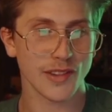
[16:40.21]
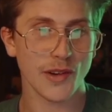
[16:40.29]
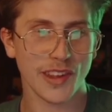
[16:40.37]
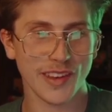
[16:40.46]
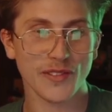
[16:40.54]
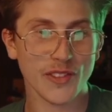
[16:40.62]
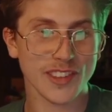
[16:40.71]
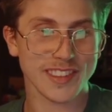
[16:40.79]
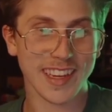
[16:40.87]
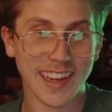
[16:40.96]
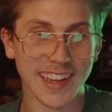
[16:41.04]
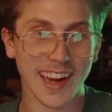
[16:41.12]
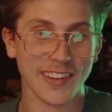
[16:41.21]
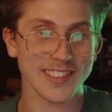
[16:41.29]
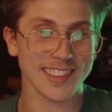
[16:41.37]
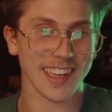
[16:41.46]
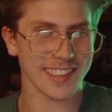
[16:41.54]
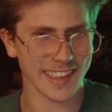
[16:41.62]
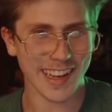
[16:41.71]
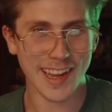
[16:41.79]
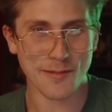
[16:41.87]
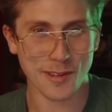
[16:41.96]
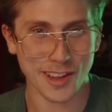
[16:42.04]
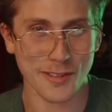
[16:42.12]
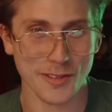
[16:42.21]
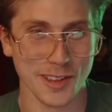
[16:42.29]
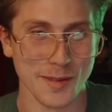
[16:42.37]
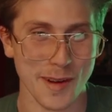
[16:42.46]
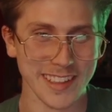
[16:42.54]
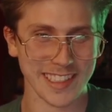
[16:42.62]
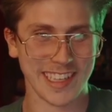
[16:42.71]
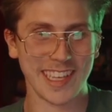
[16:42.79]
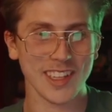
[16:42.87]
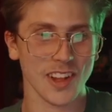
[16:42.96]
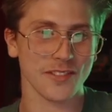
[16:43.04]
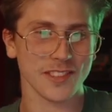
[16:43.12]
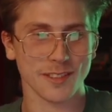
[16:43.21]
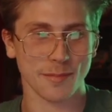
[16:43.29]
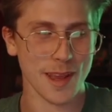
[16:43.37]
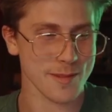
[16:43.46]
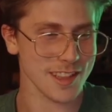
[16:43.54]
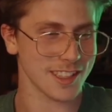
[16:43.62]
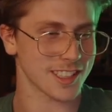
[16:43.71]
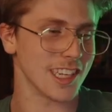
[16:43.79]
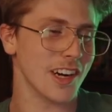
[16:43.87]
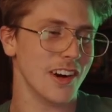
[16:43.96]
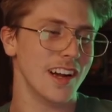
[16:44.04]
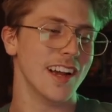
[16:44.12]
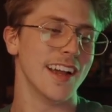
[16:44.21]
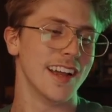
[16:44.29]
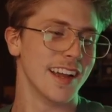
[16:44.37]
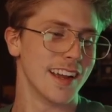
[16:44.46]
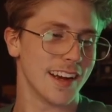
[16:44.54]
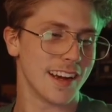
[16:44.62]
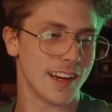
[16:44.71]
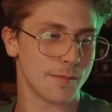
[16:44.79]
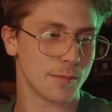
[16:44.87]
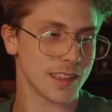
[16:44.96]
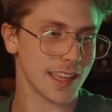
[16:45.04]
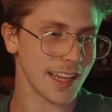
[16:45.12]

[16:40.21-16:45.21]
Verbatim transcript: Loki for a second, I was like, Bro. damn, are they really about to kill off this baby in the show? Um, but